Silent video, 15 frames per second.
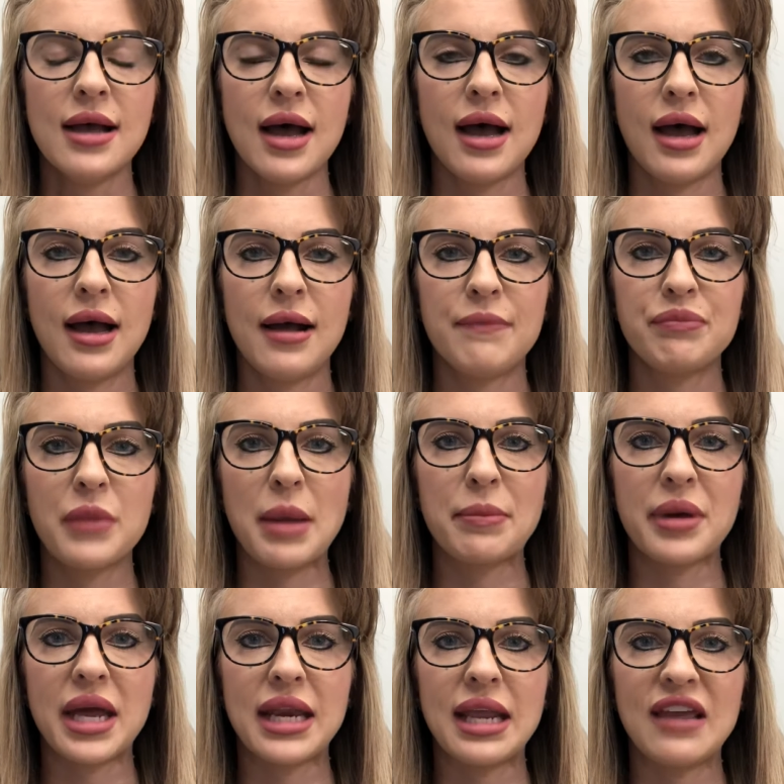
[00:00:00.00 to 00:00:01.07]

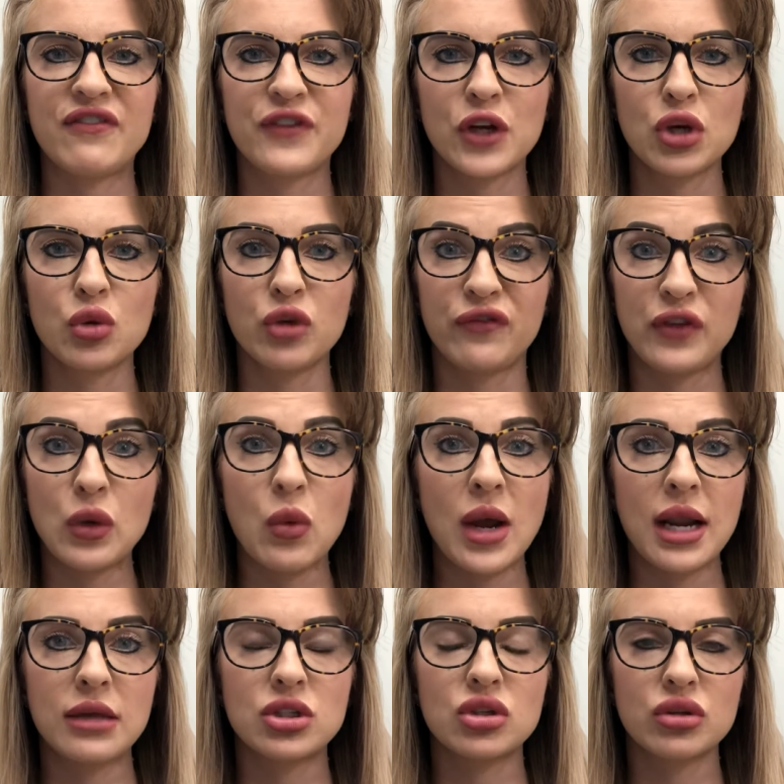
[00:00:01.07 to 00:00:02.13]
But if you
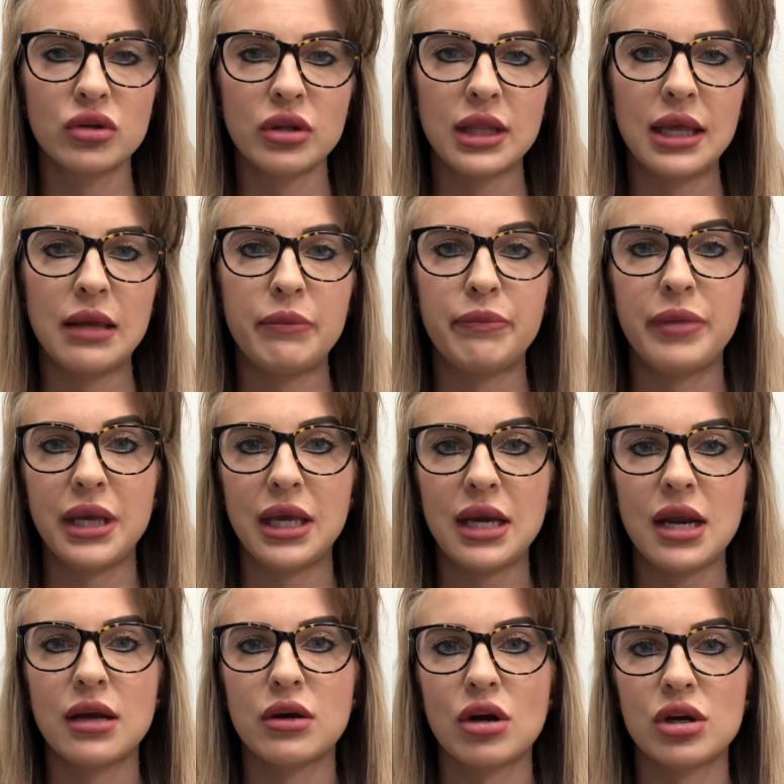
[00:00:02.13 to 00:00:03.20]
want to truly beat
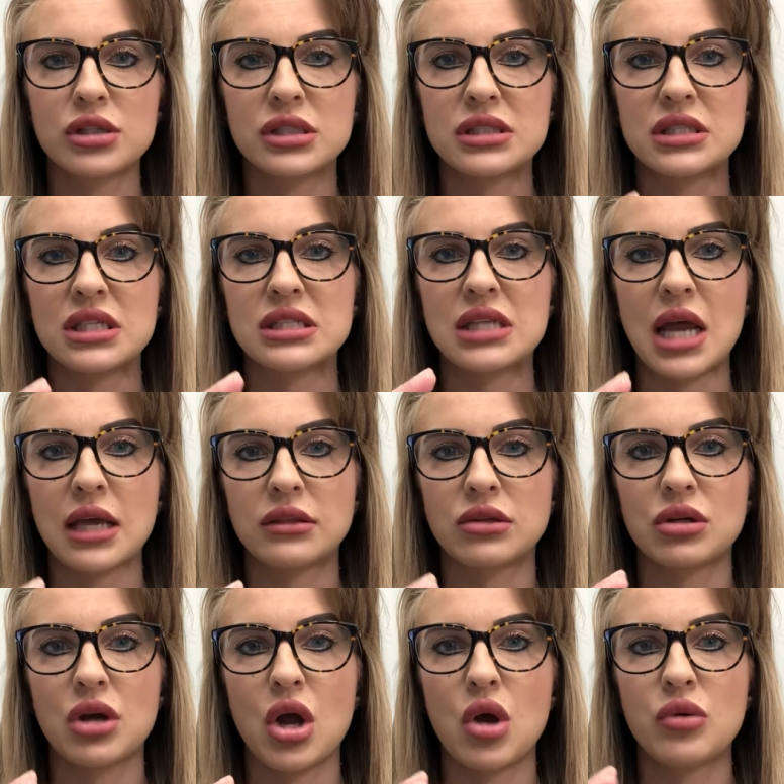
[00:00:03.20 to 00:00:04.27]
a narcissist at
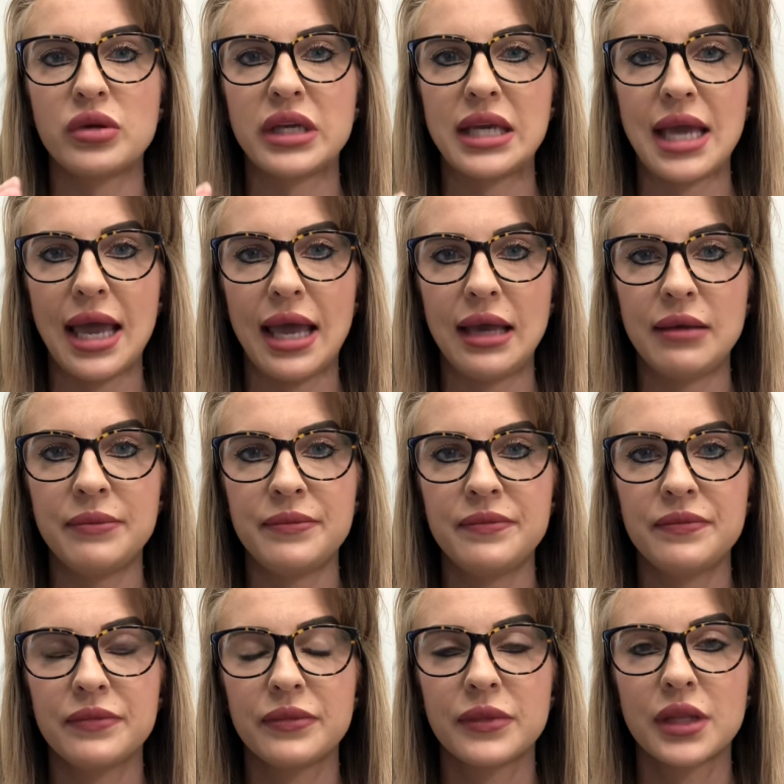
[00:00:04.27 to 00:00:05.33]
their own game,
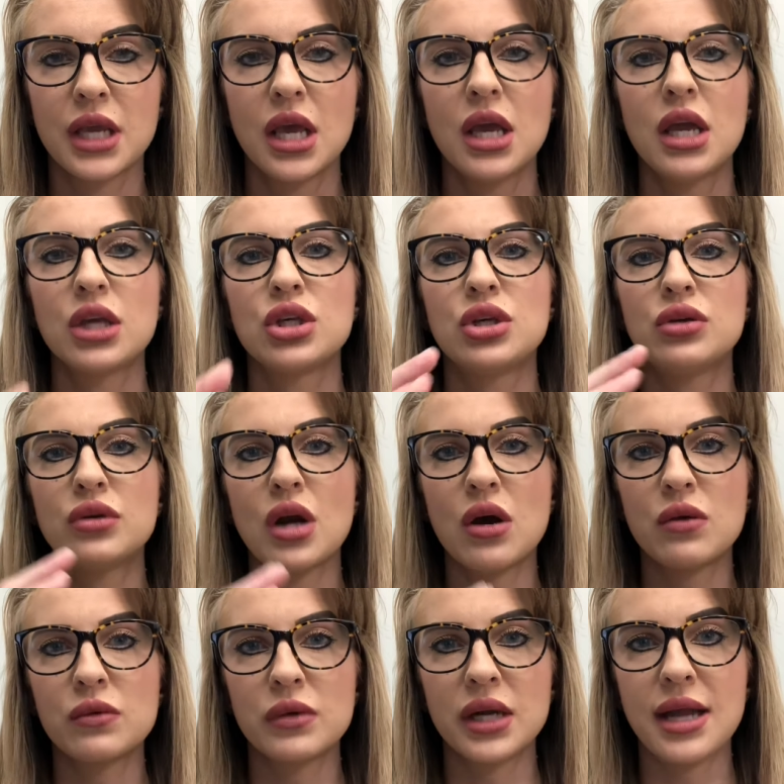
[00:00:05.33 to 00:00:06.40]
you
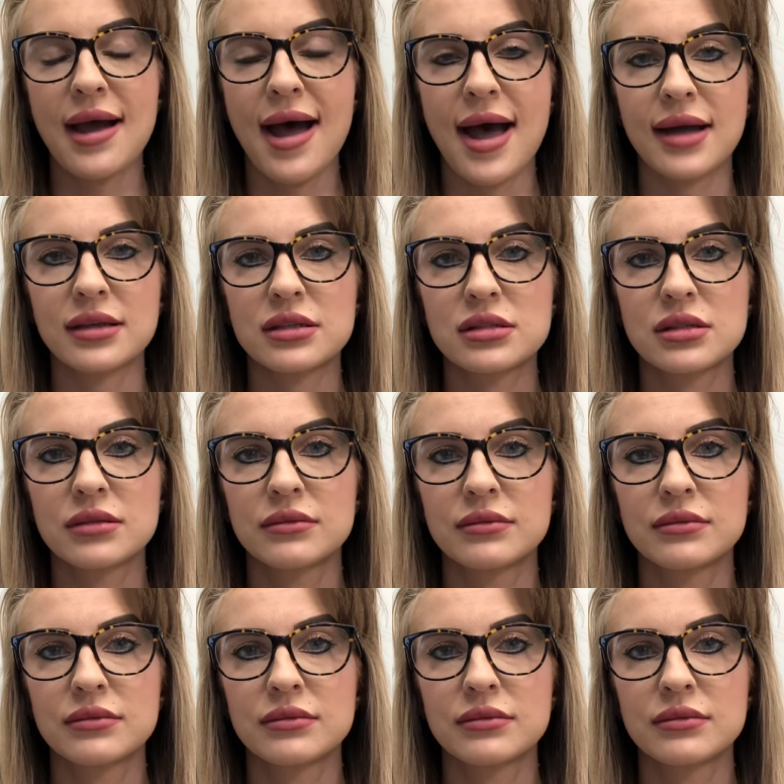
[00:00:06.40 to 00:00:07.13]
don't react.